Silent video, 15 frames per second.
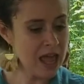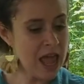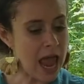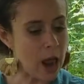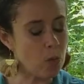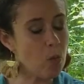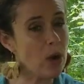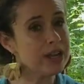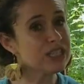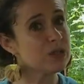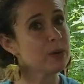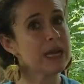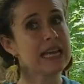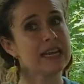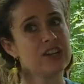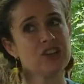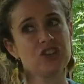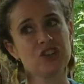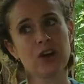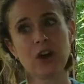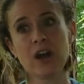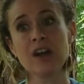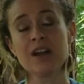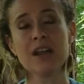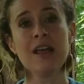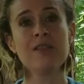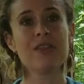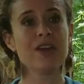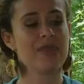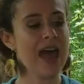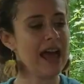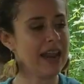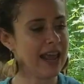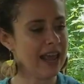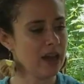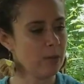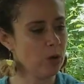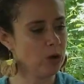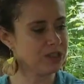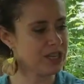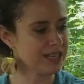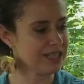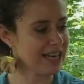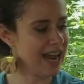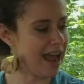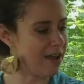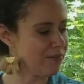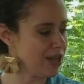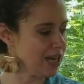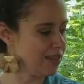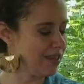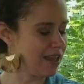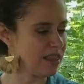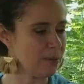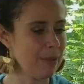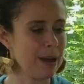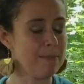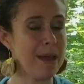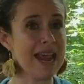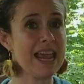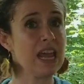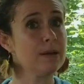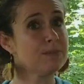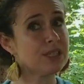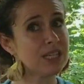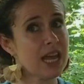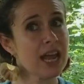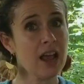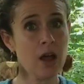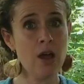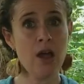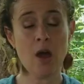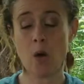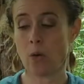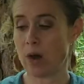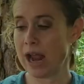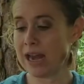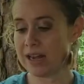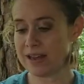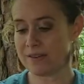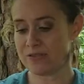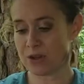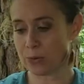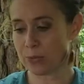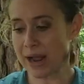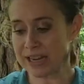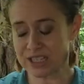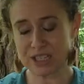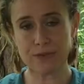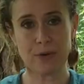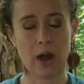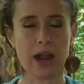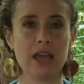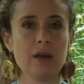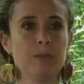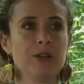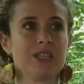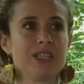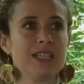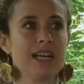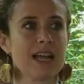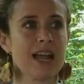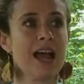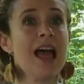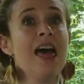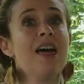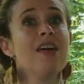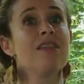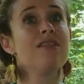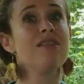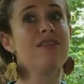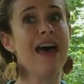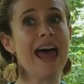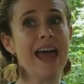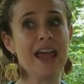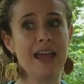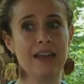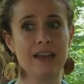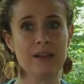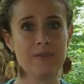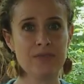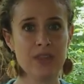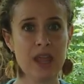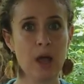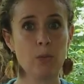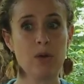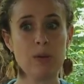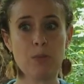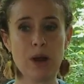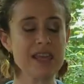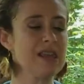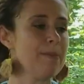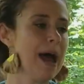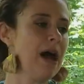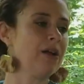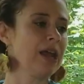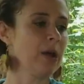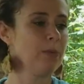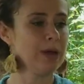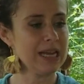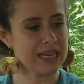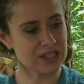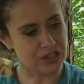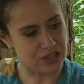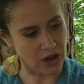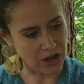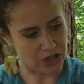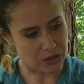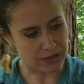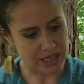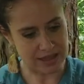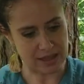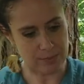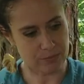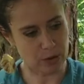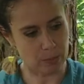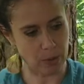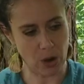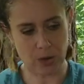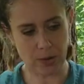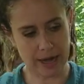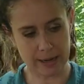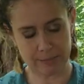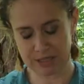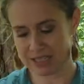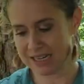And once we can ensure that that animal doesn't have anything that might make him sick or any of the rest of our animals sick, then we bring them out and we get to start using them for programs.